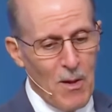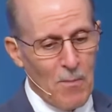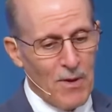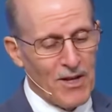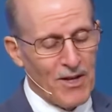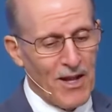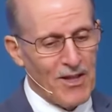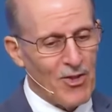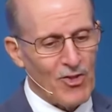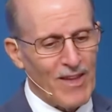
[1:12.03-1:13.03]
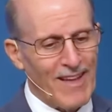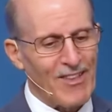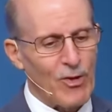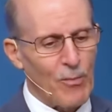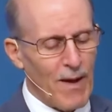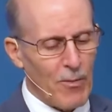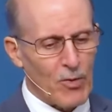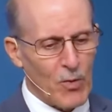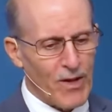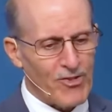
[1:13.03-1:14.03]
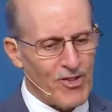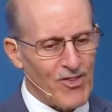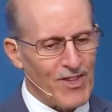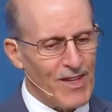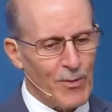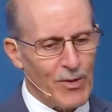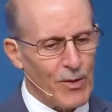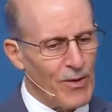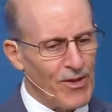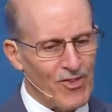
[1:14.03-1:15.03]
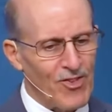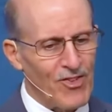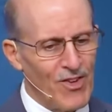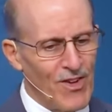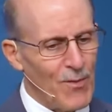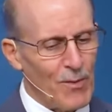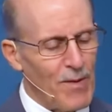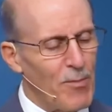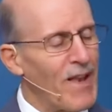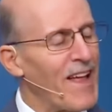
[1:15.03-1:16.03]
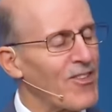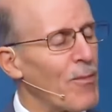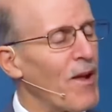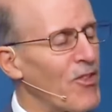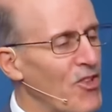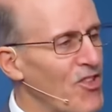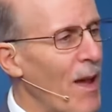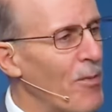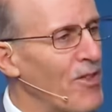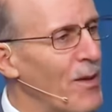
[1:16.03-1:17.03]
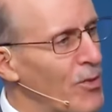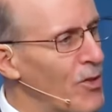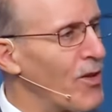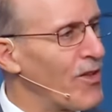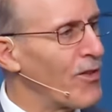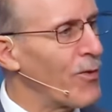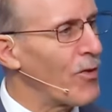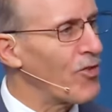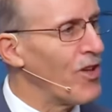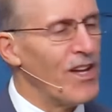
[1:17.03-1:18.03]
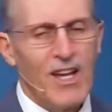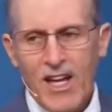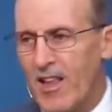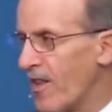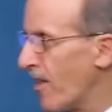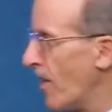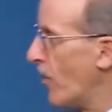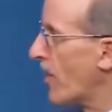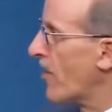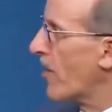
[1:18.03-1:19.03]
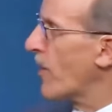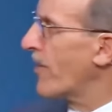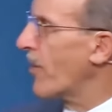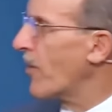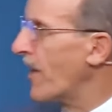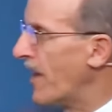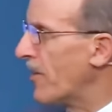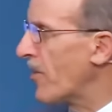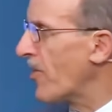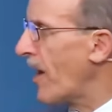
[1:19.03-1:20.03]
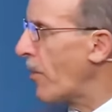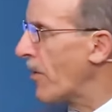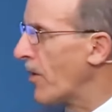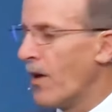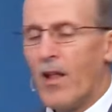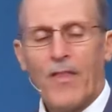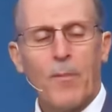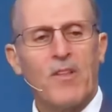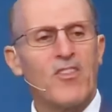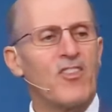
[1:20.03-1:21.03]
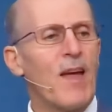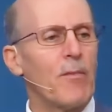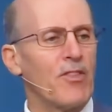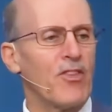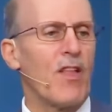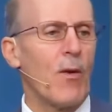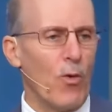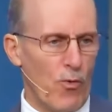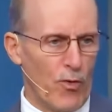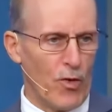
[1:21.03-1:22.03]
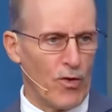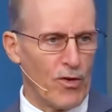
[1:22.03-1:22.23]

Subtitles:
but he used to answer Bible questions, and he would always, when people asked about the Sabbath, he would go to this verse. He'd say, see what it says right there, the end of the Sabbath. That means the Sabbath is now over.